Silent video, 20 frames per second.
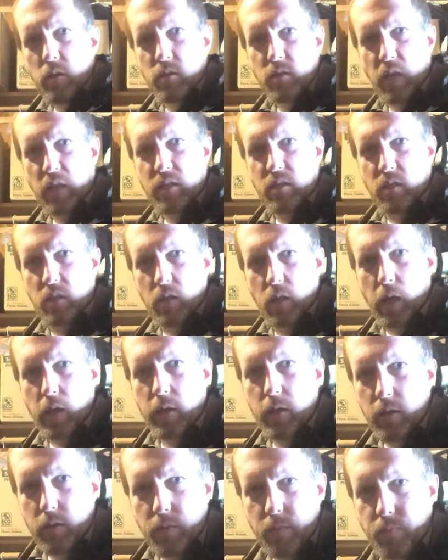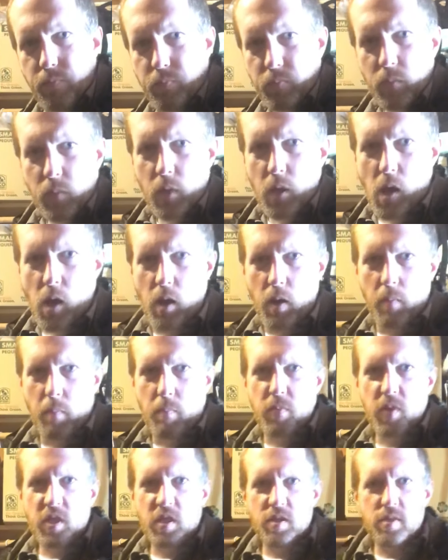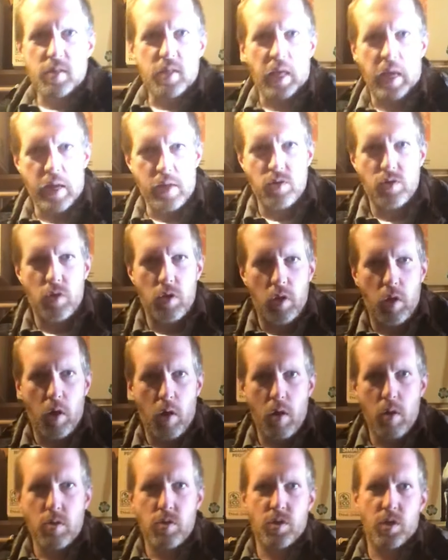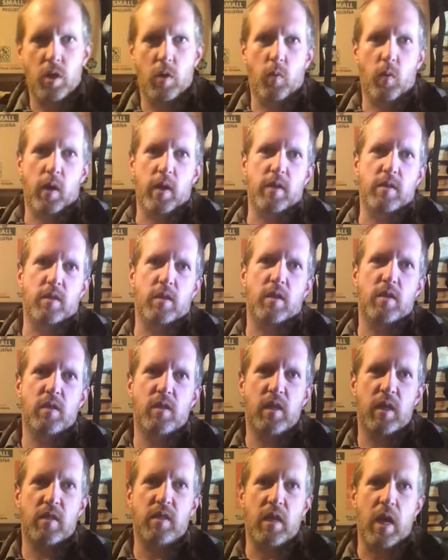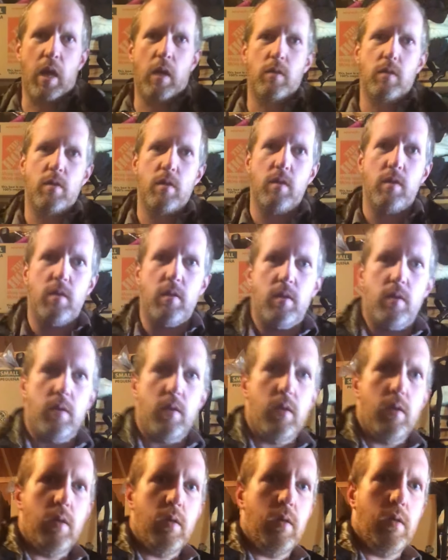it's nice and light. This is the extra large. It weighs 6 ounces.